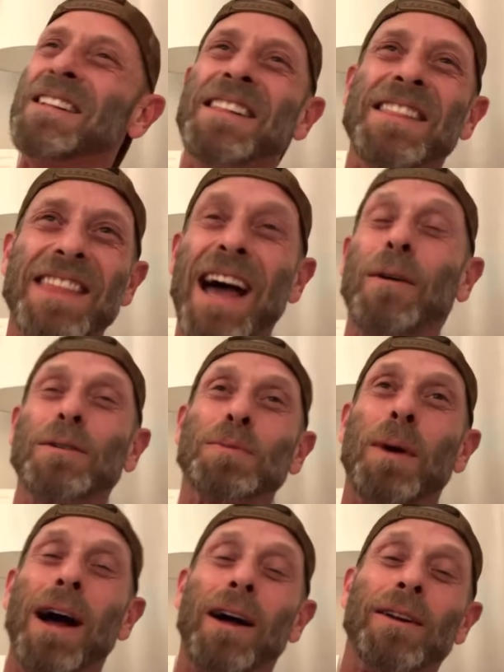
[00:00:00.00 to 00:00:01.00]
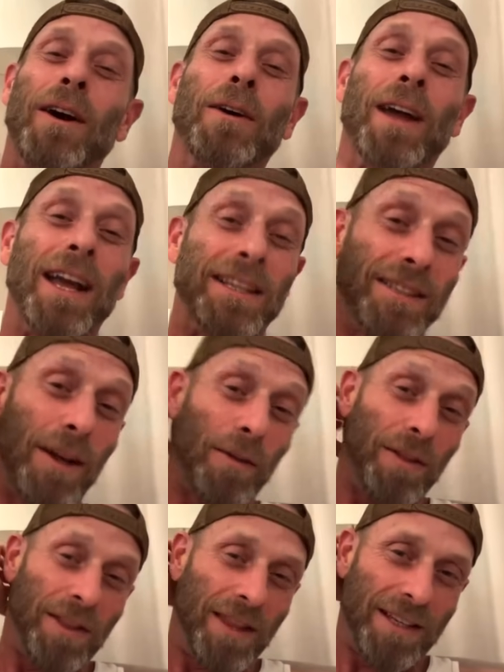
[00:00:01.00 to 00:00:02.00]
That was wild. Okay, so
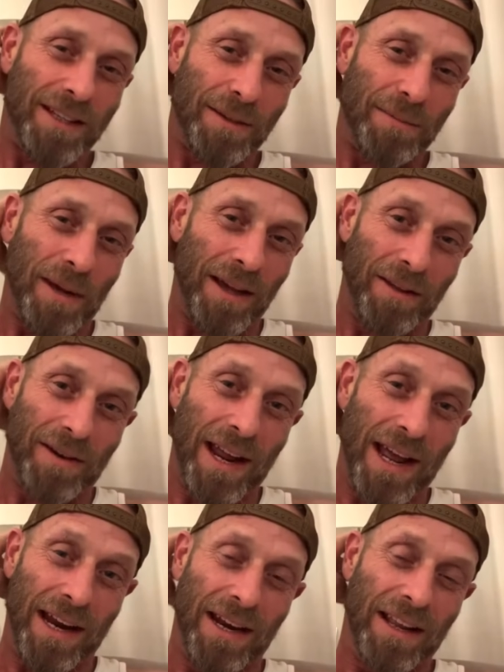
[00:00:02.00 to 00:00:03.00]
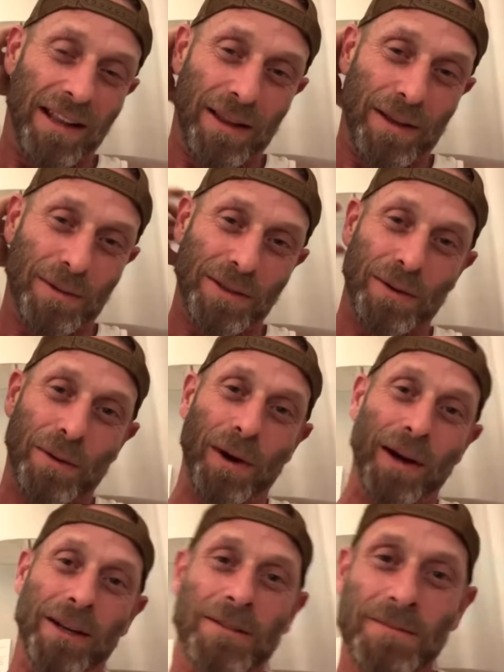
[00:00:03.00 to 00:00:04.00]
this is my other Ned Luke
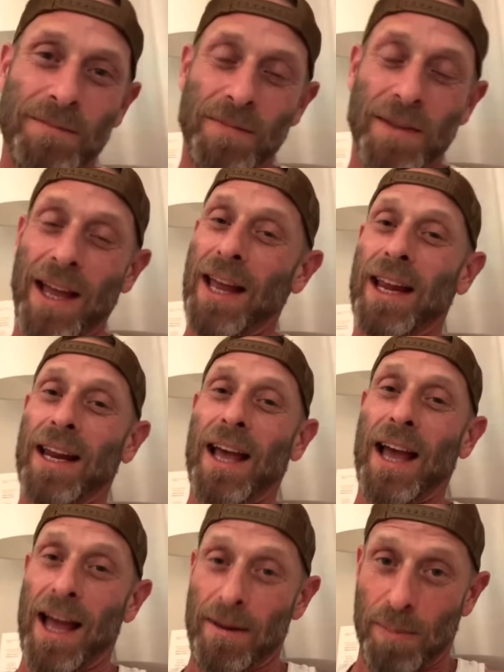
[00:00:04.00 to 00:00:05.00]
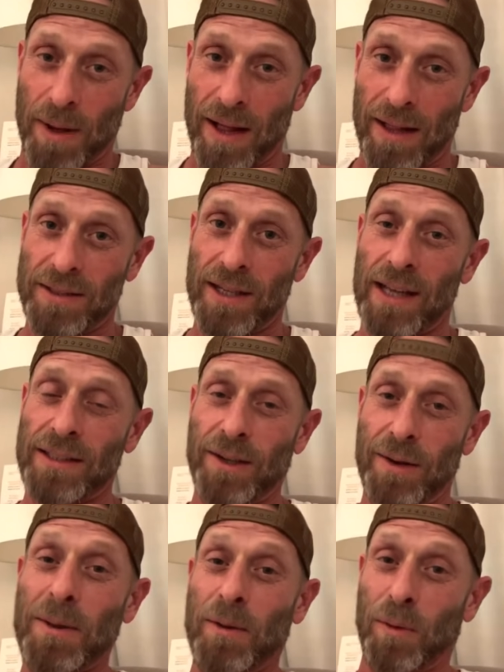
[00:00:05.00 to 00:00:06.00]
story. And I apologize. You're
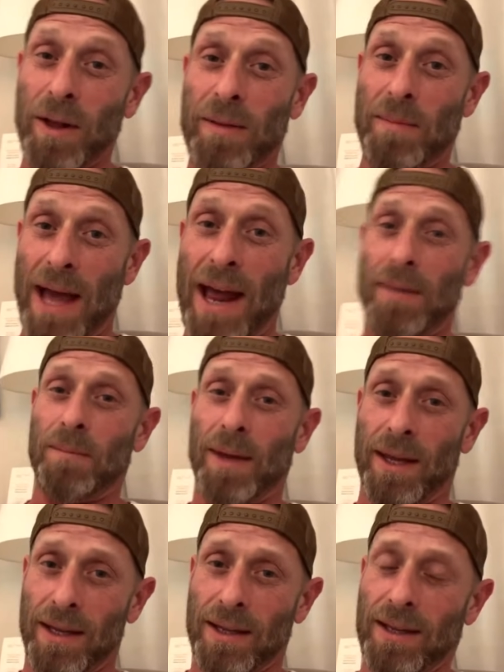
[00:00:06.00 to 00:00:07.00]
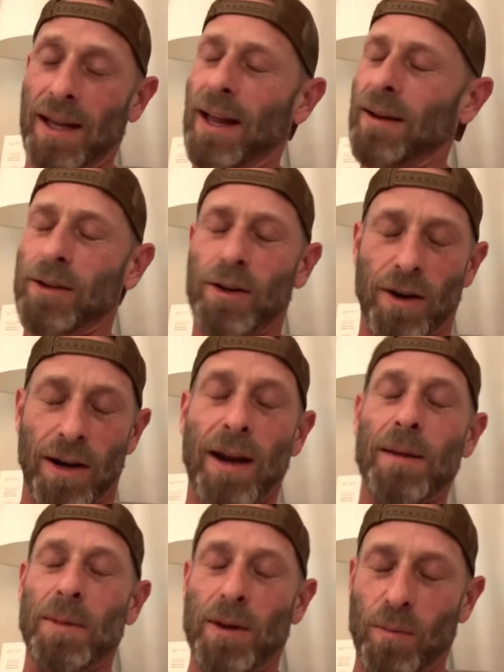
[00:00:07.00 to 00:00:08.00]
going to be really mad at me. You're going
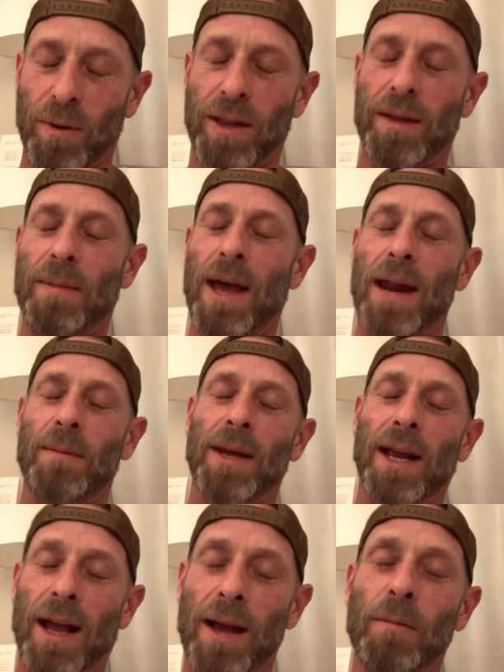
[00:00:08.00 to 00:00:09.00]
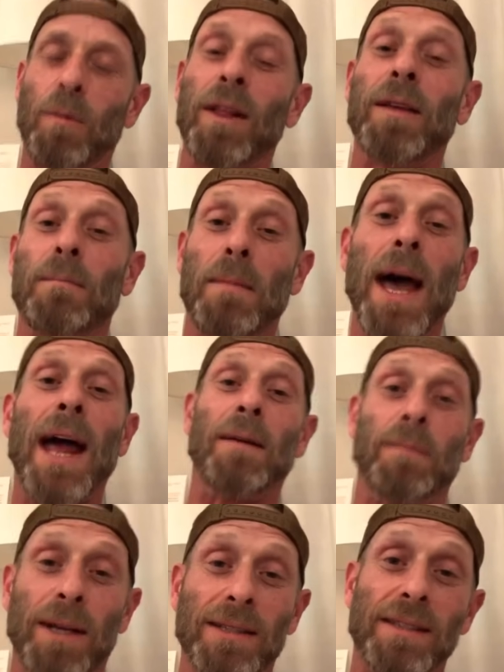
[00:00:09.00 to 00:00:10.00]
to be really mad at me. And I am really mad
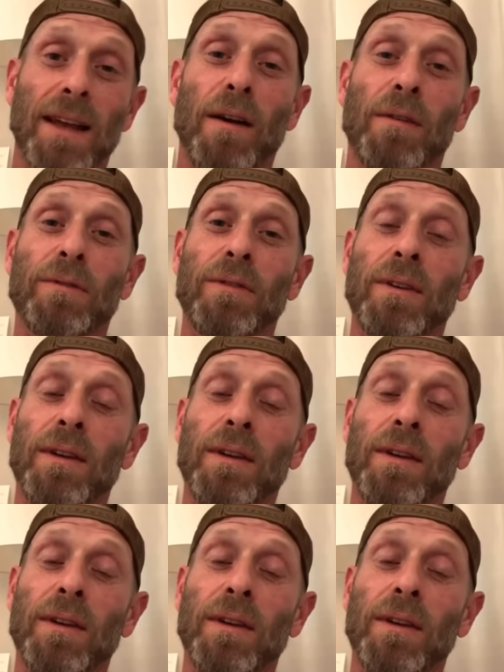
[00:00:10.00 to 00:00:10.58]
at myself.